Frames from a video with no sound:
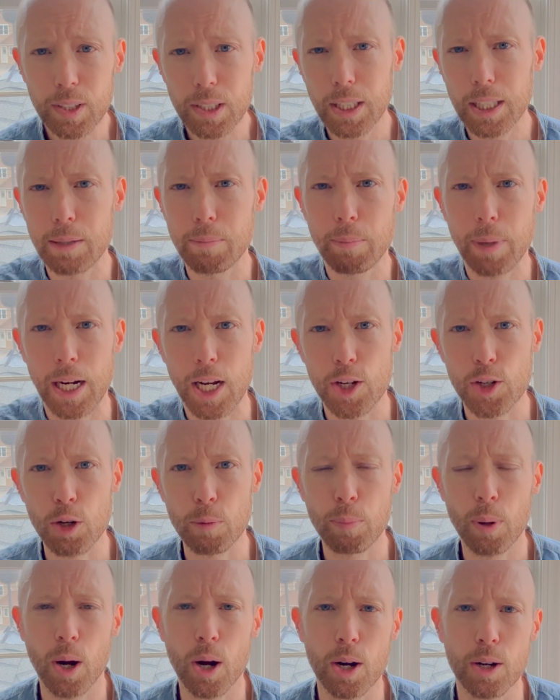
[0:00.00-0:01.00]
like manager
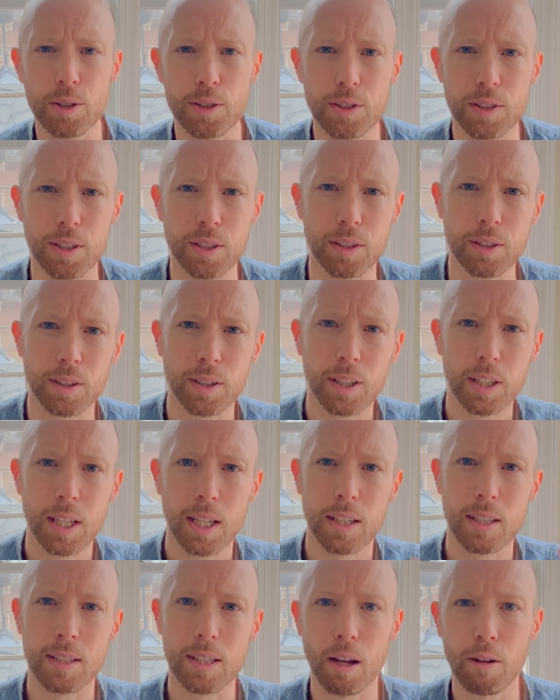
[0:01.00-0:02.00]
parts and
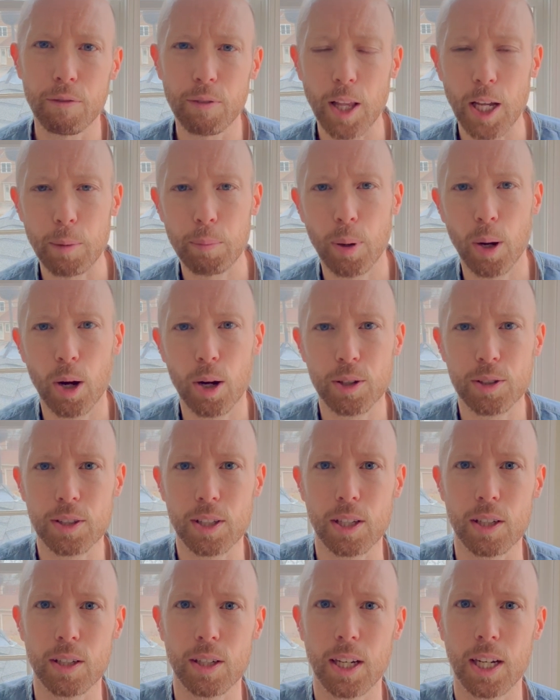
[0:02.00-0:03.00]
self-like parts
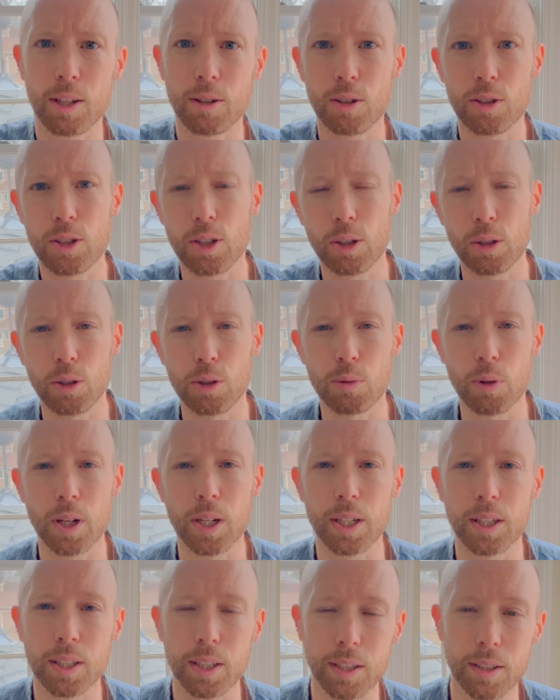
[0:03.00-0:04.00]
and inner
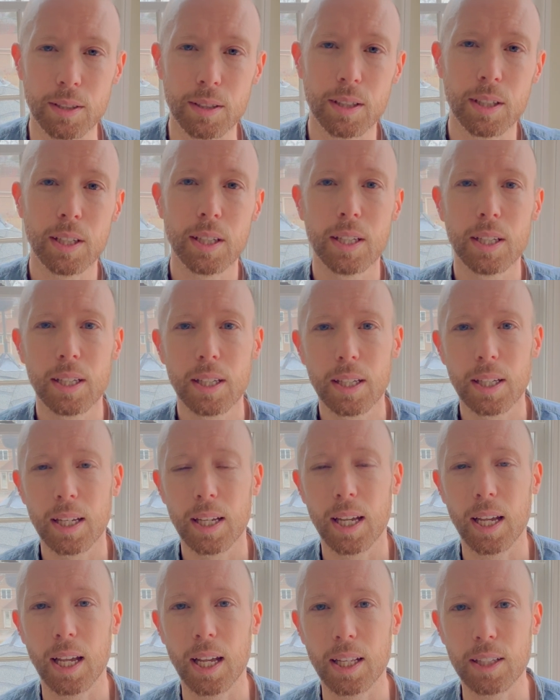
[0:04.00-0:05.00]
children
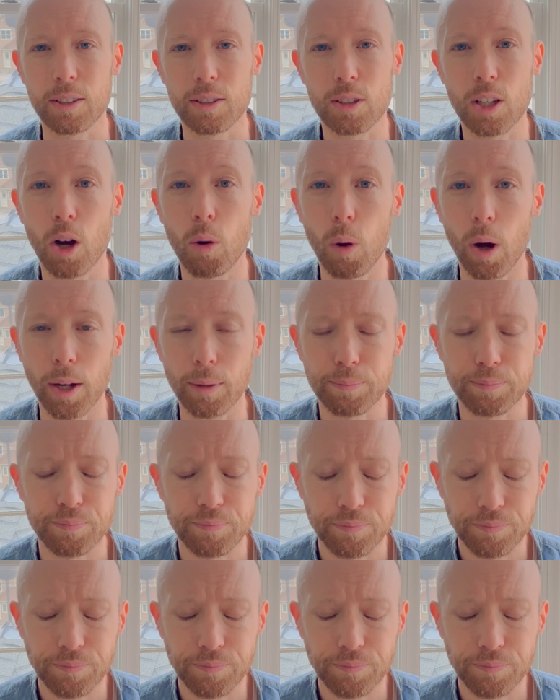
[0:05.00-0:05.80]
and so on.